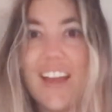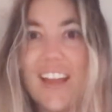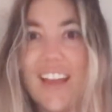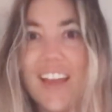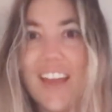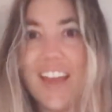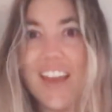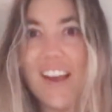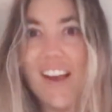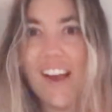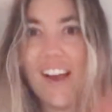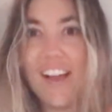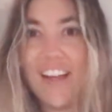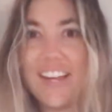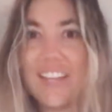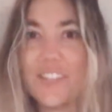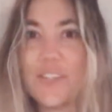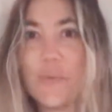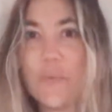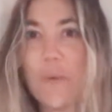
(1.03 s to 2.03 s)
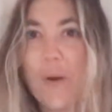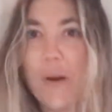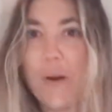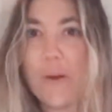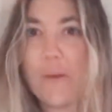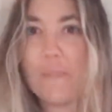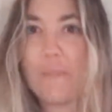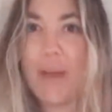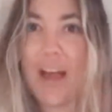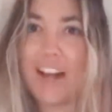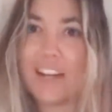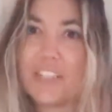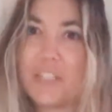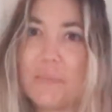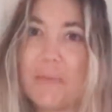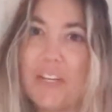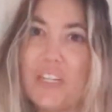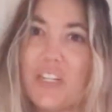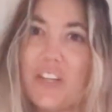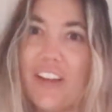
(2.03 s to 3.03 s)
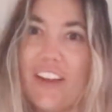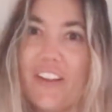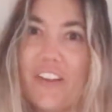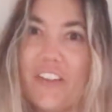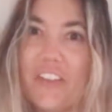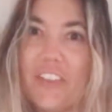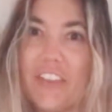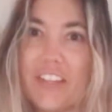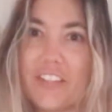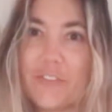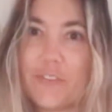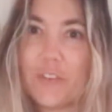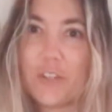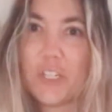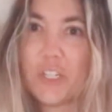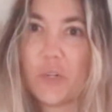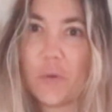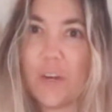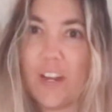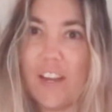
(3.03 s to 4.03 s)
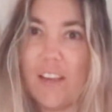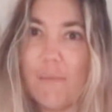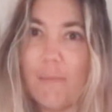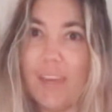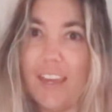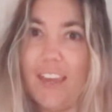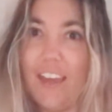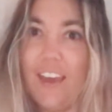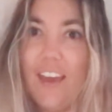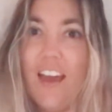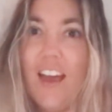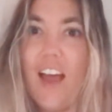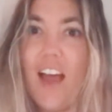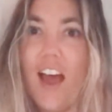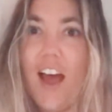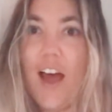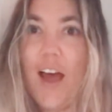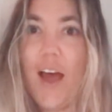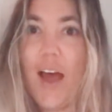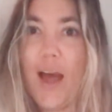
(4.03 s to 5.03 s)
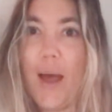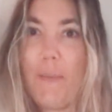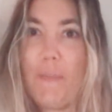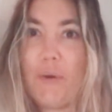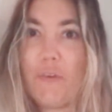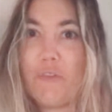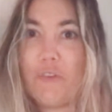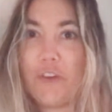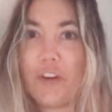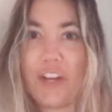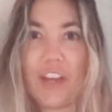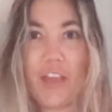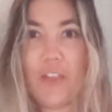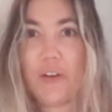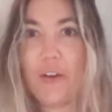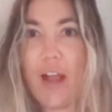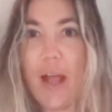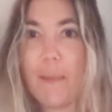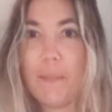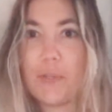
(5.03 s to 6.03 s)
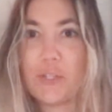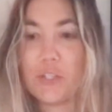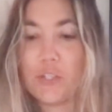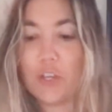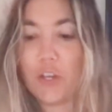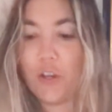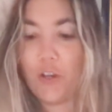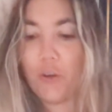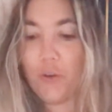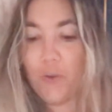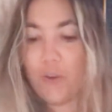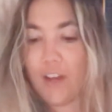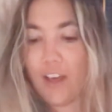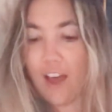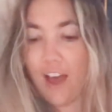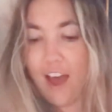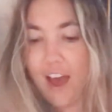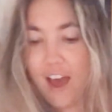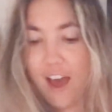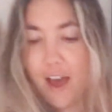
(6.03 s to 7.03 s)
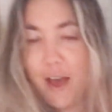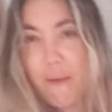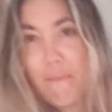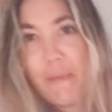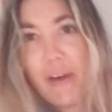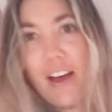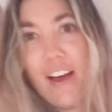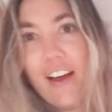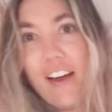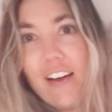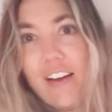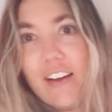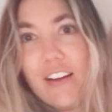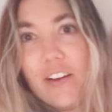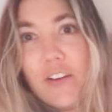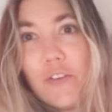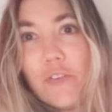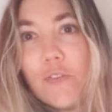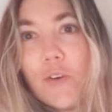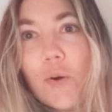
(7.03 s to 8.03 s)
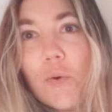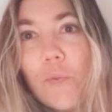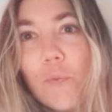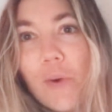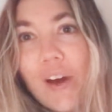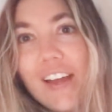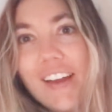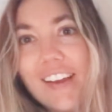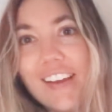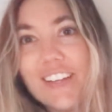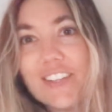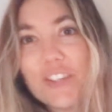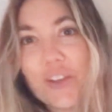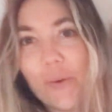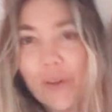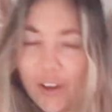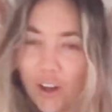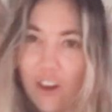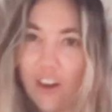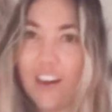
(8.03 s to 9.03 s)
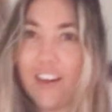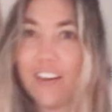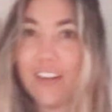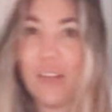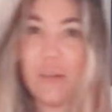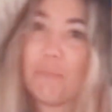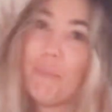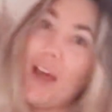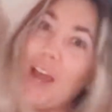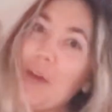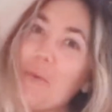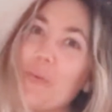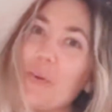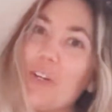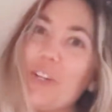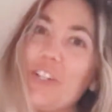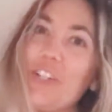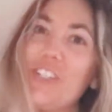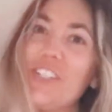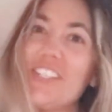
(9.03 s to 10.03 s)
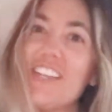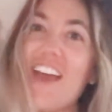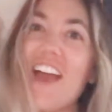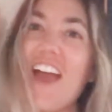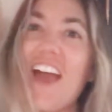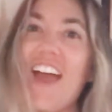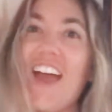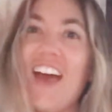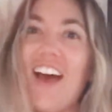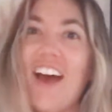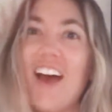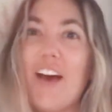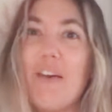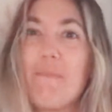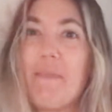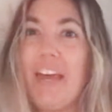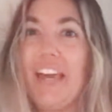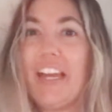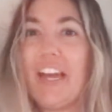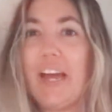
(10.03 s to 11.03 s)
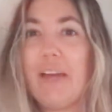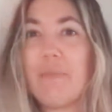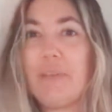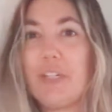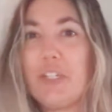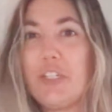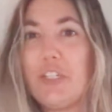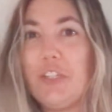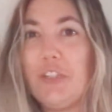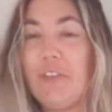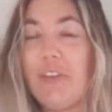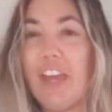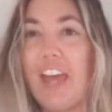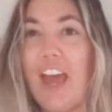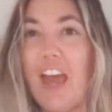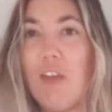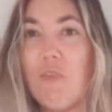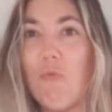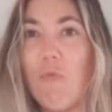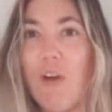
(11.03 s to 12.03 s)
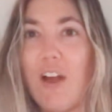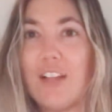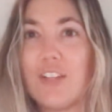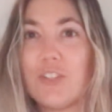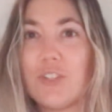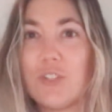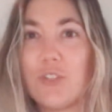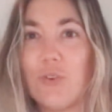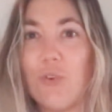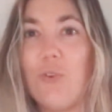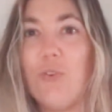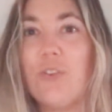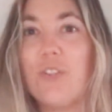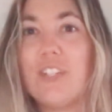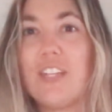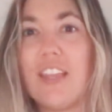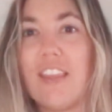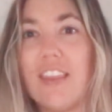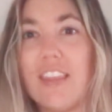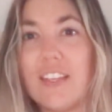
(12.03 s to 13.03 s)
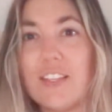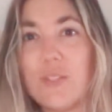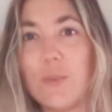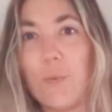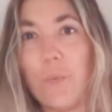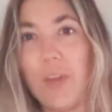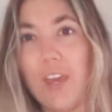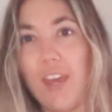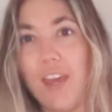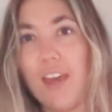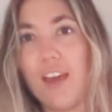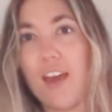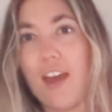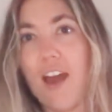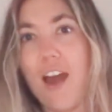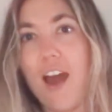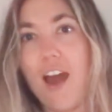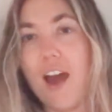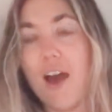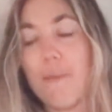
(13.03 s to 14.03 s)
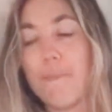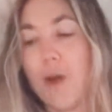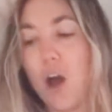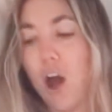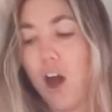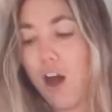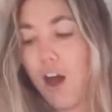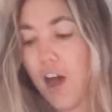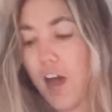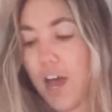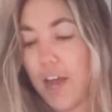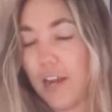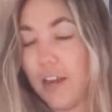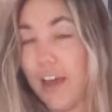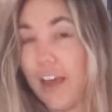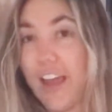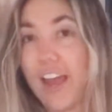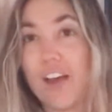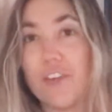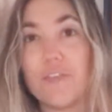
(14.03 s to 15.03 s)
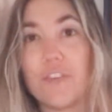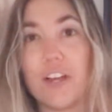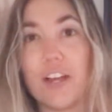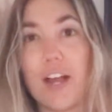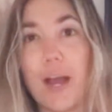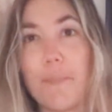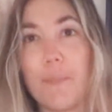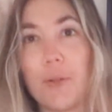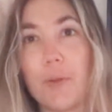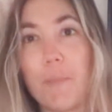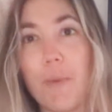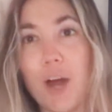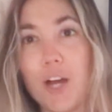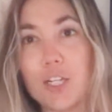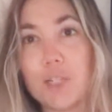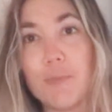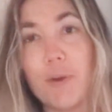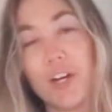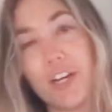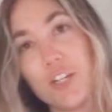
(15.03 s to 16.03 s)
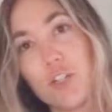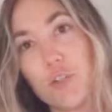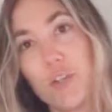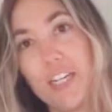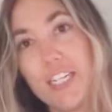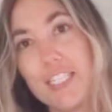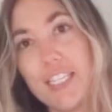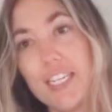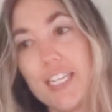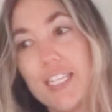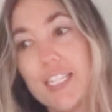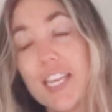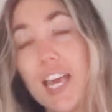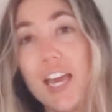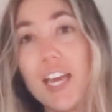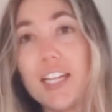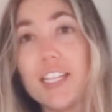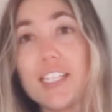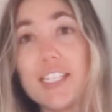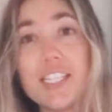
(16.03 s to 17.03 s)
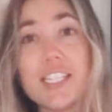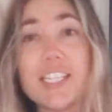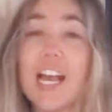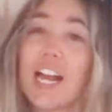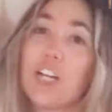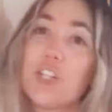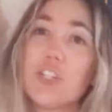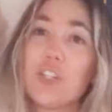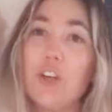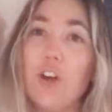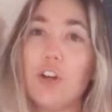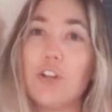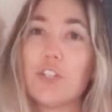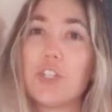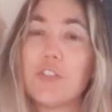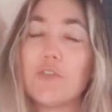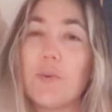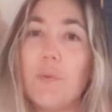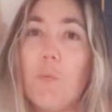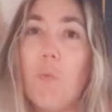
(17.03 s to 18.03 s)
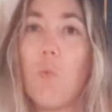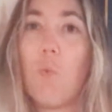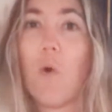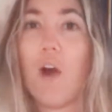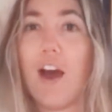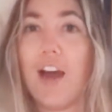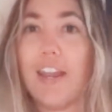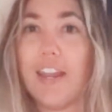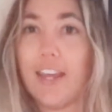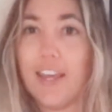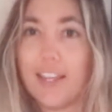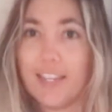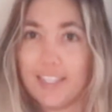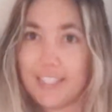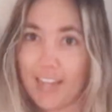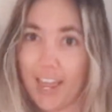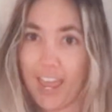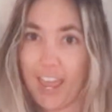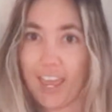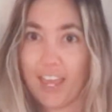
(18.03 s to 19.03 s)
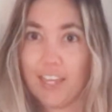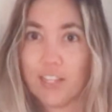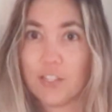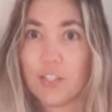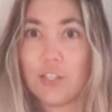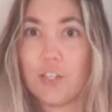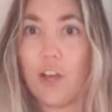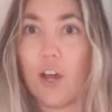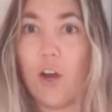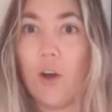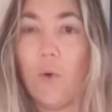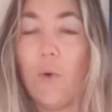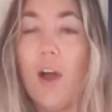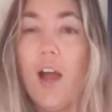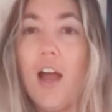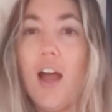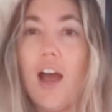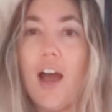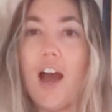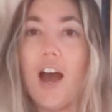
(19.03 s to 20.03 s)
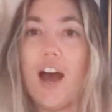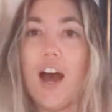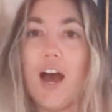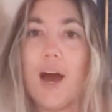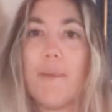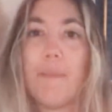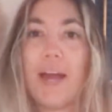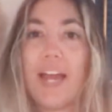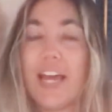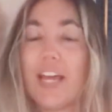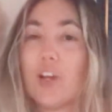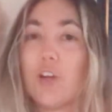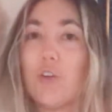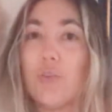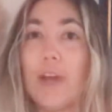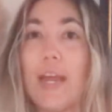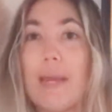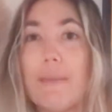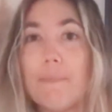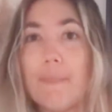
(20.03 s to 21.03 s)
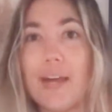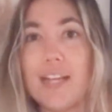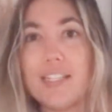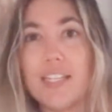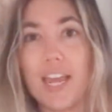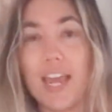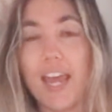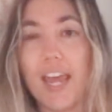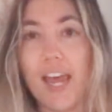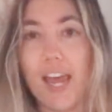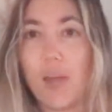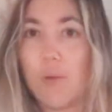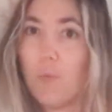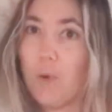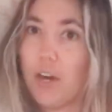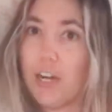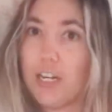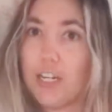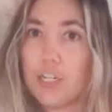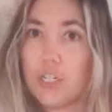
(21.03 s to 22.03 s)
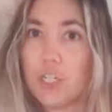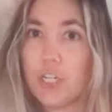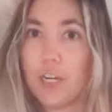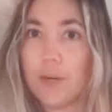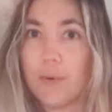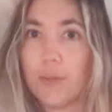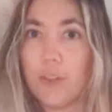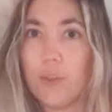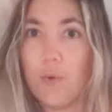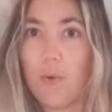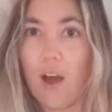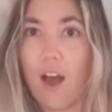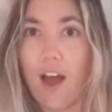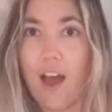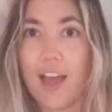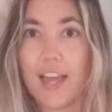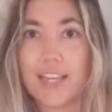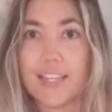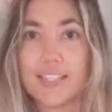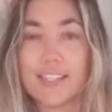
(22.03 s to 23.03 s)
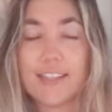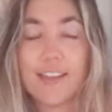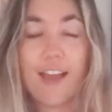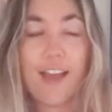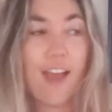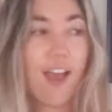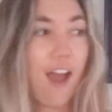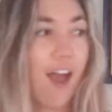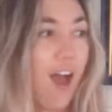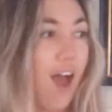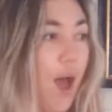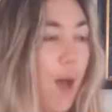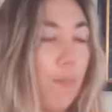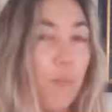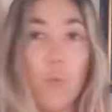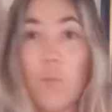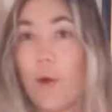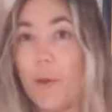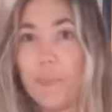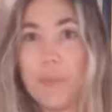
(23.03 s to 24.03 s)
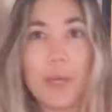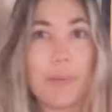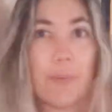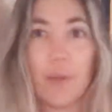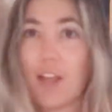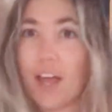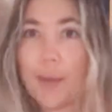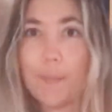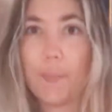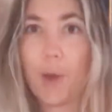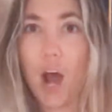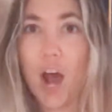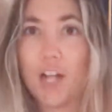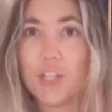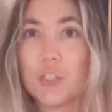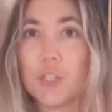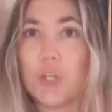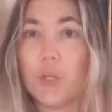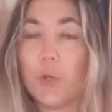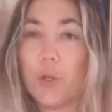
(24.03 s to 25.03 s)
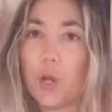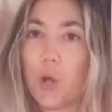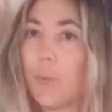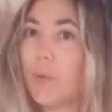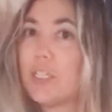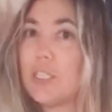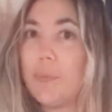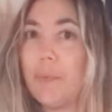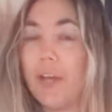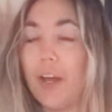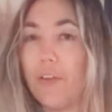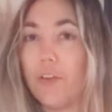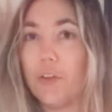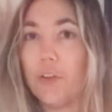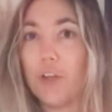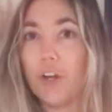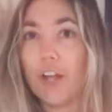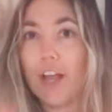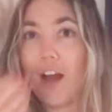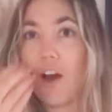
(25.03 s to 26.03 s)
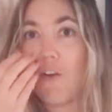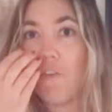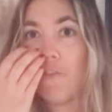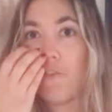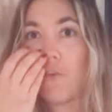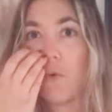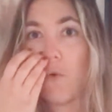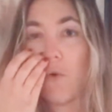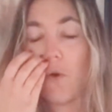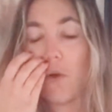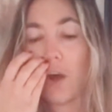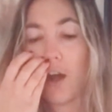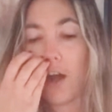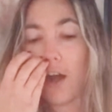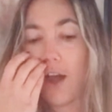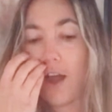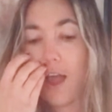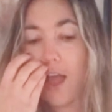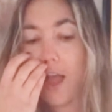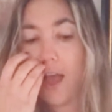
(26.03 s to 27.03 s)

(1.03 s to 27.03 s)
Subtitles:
Hey guys, welcome back to my channel. Thanks for joining me for another episode of what is going on in my world. And I'm going to show you again what sold this week I have a couple of Poshmark and Tradesy. This is actually all just from one day. So I had a great Monday. I wanted to share with you guys what people had bought so you know what to be on the lookout for.